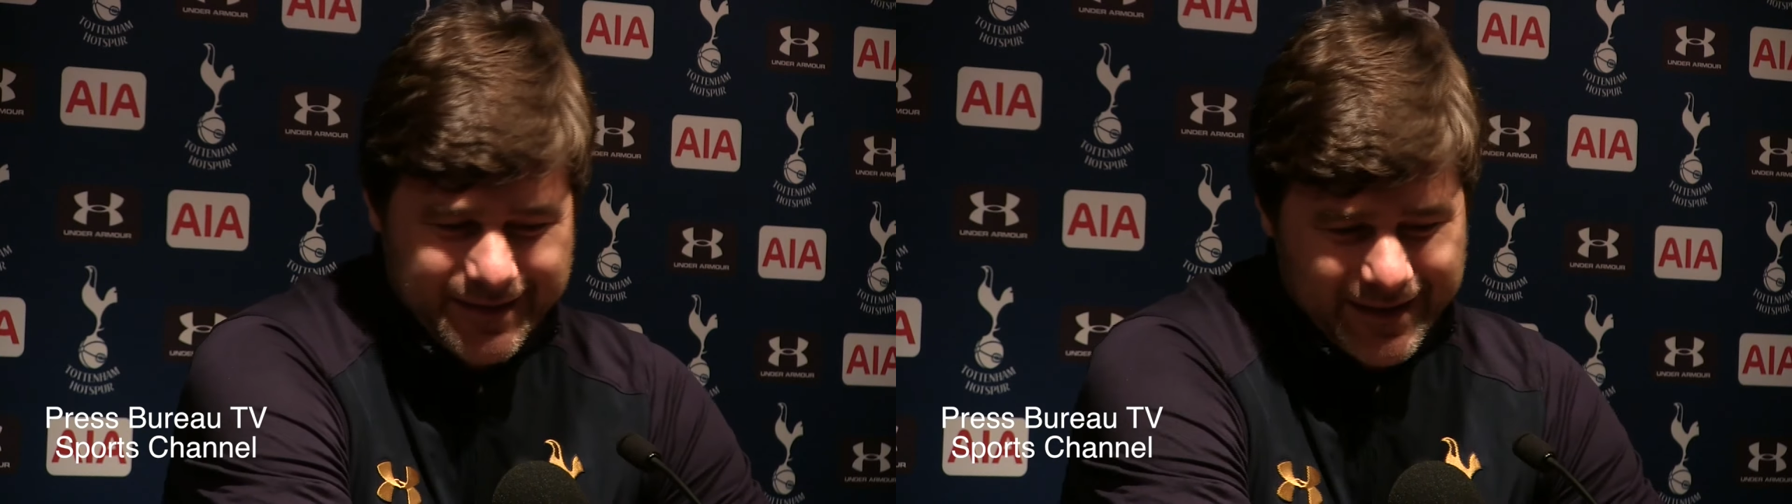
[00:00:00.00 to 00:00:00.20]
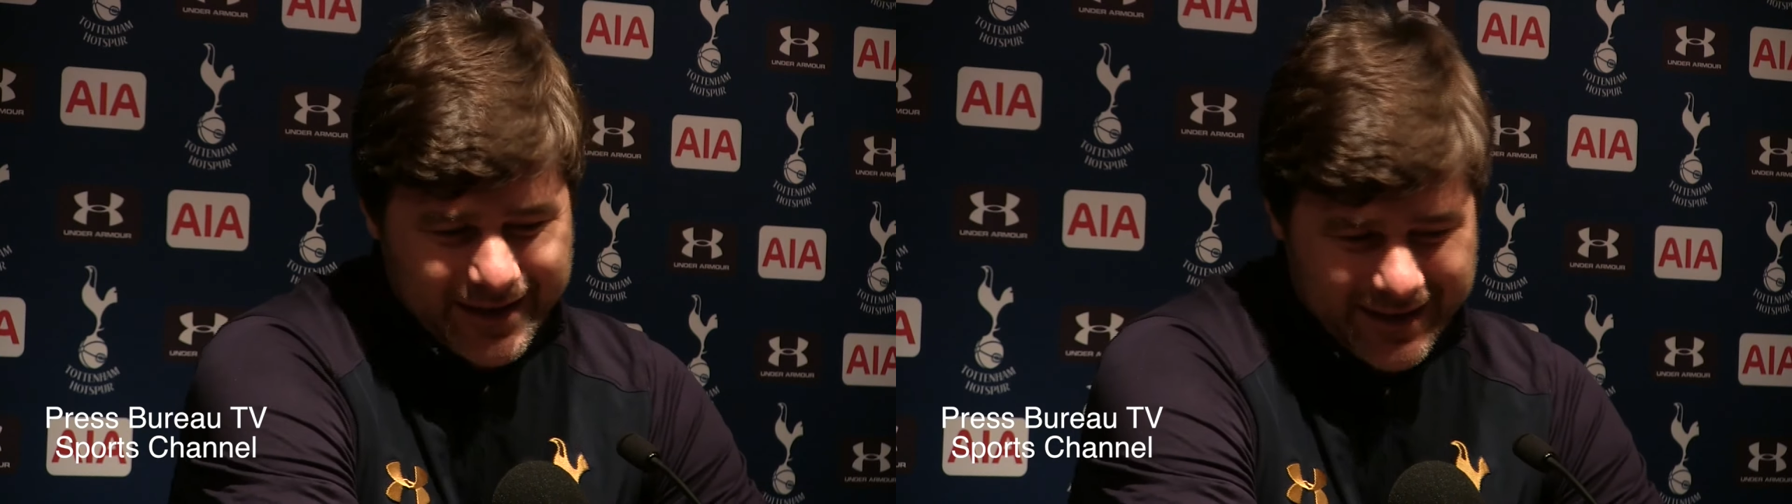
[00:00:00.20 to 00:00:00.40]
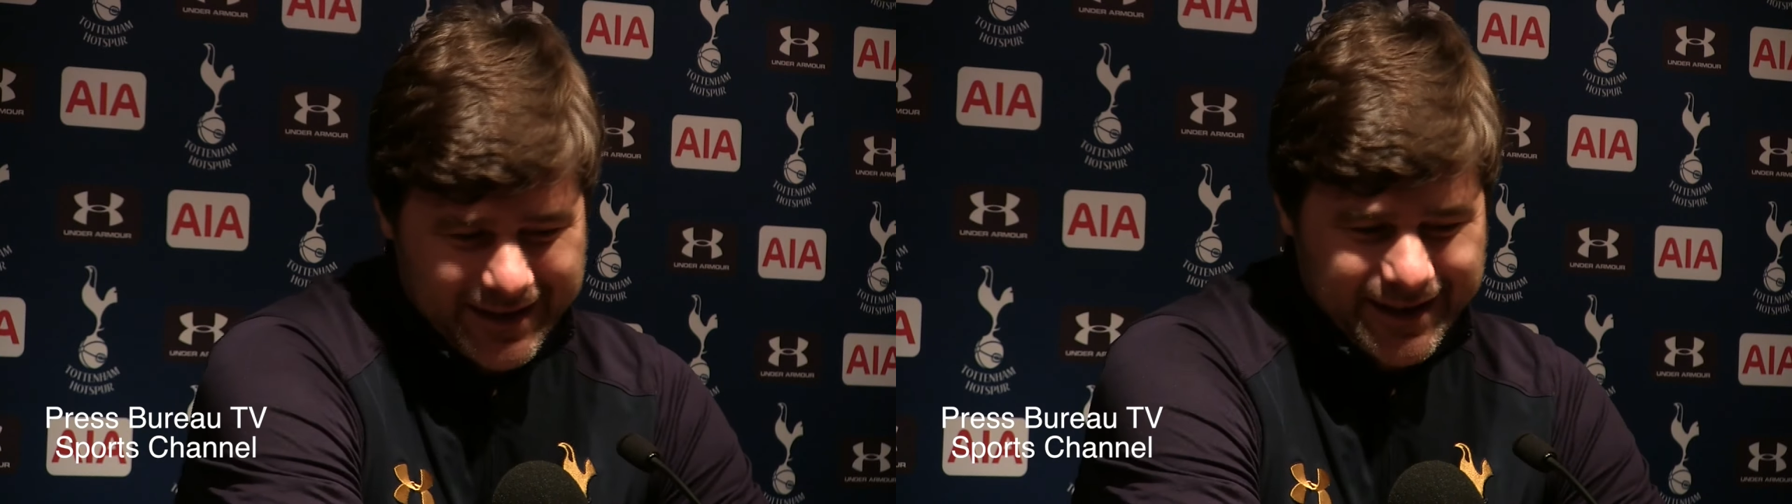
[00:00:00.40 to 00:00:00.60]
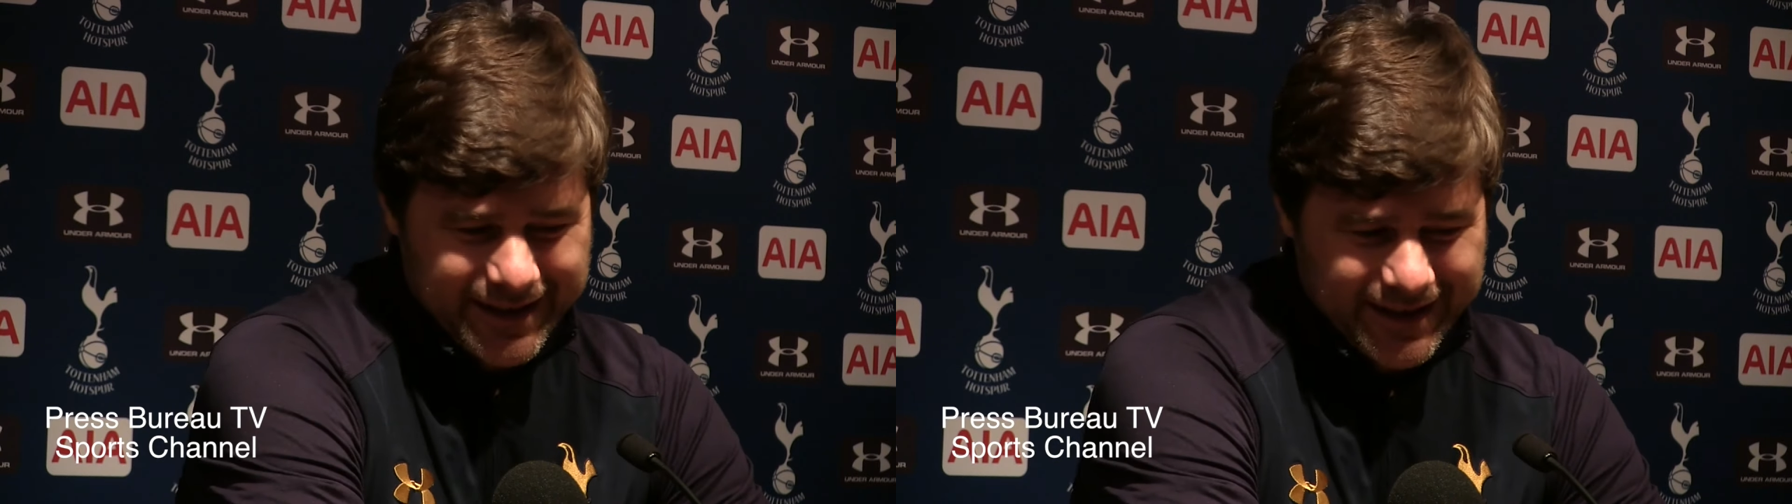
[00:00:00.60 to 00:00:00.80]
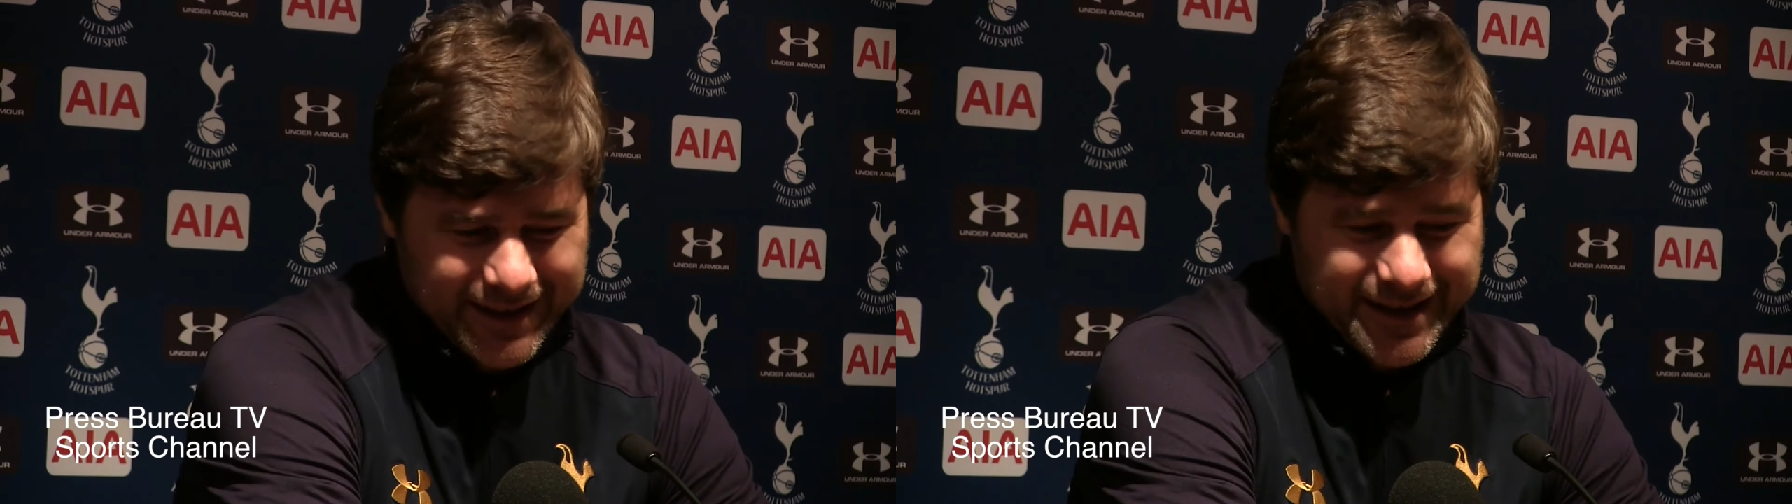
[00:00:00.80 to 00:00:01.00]
But
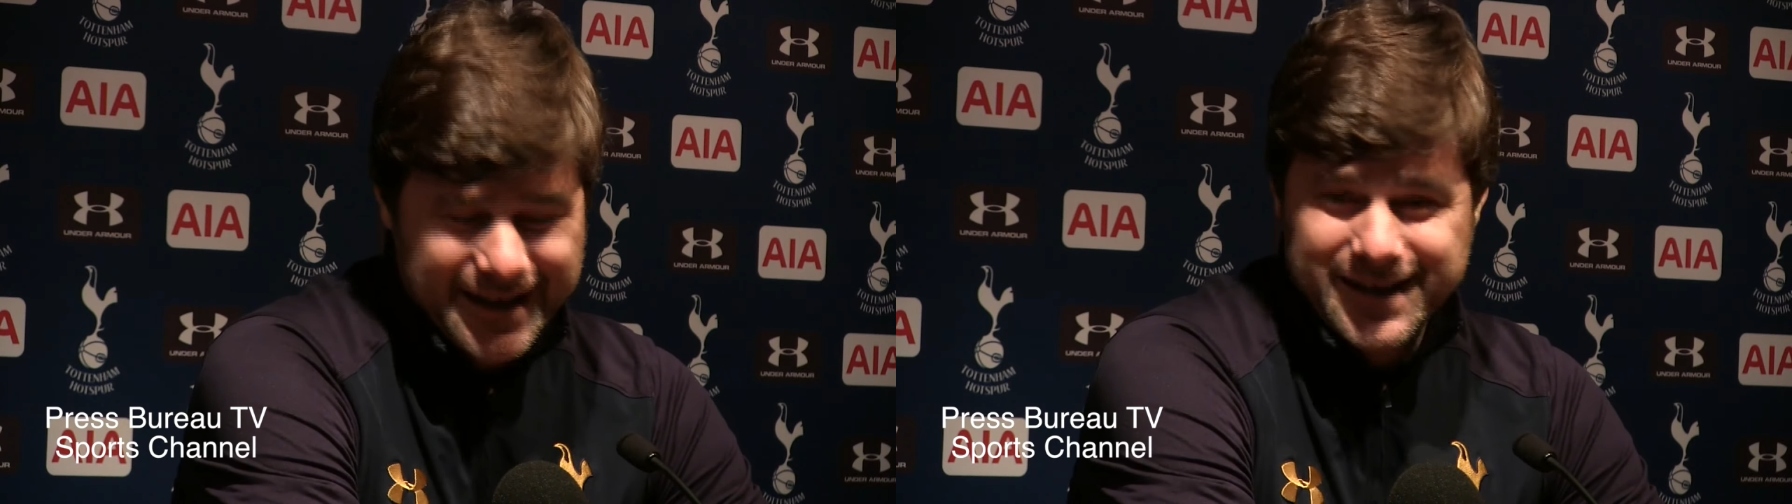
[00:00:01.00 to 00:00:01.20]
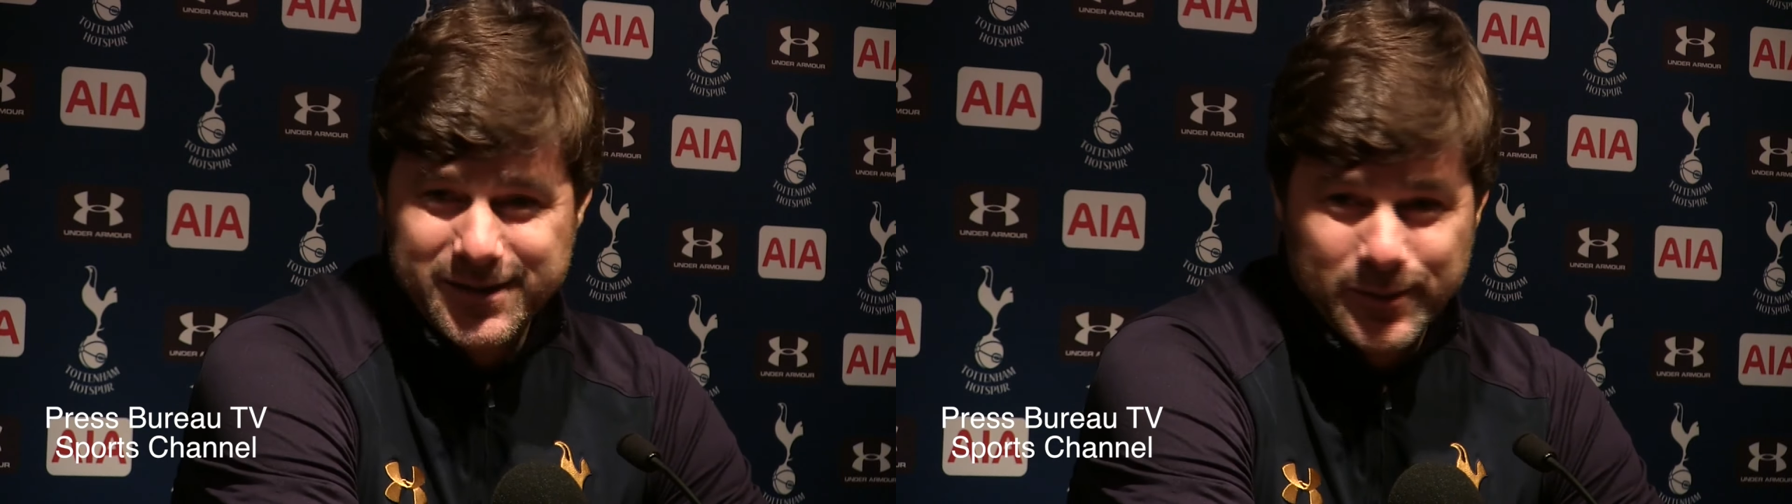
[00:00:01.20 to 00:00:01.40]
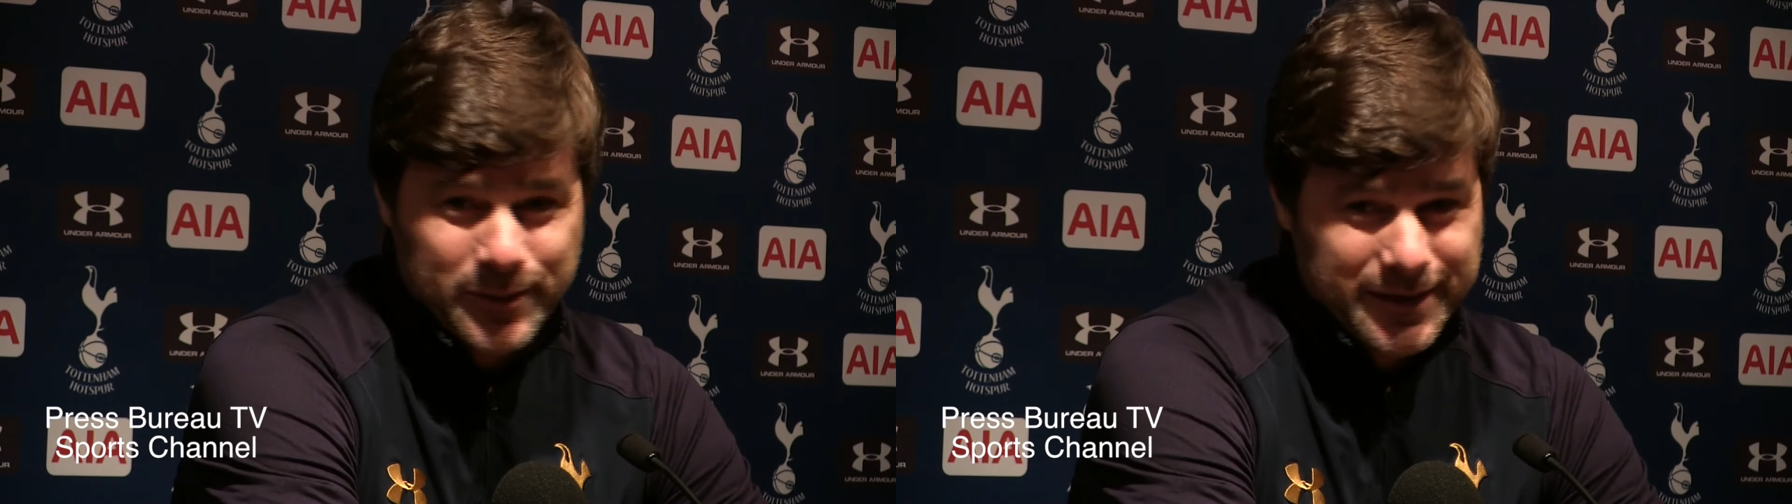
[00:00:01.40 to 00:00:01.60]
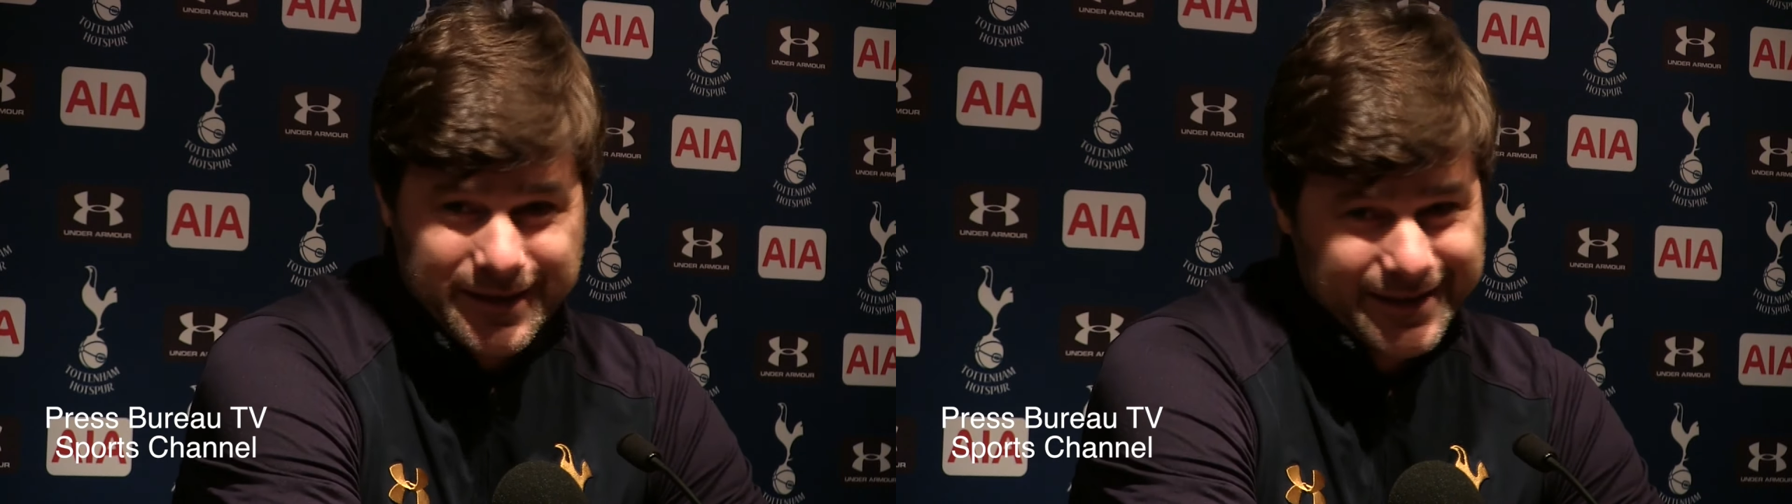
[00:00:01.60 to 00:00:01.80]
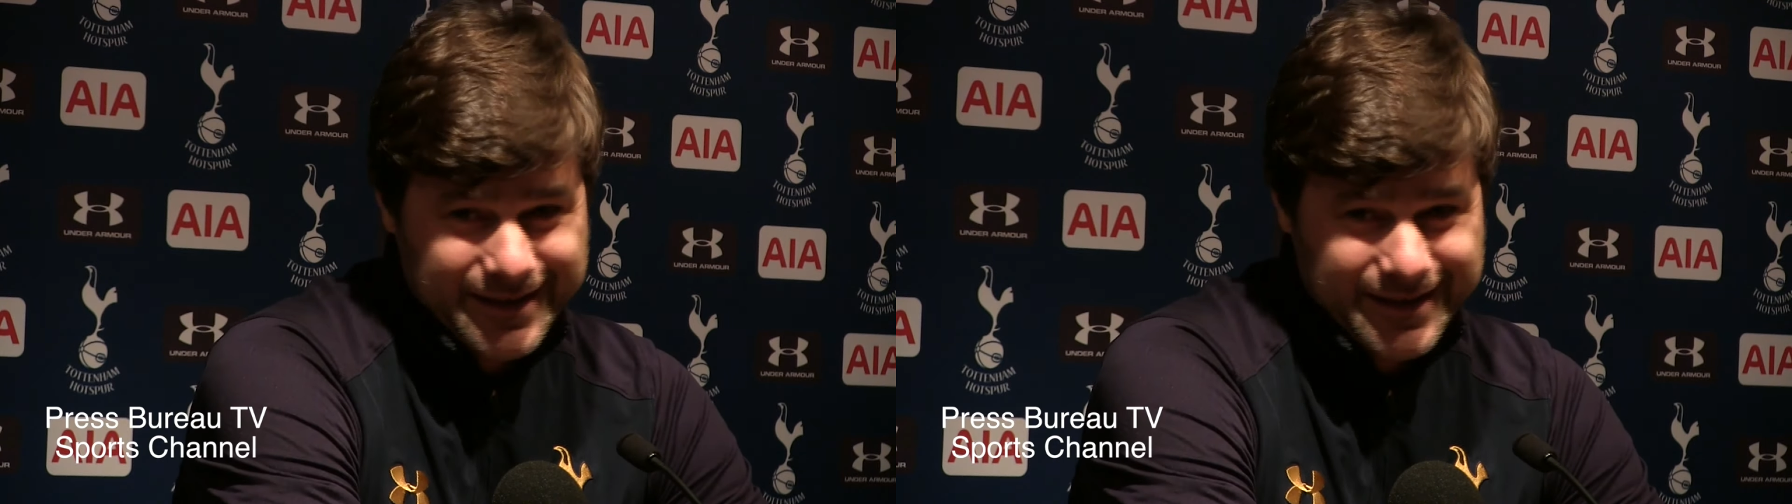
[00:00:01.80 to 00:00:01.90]
uh, here is good.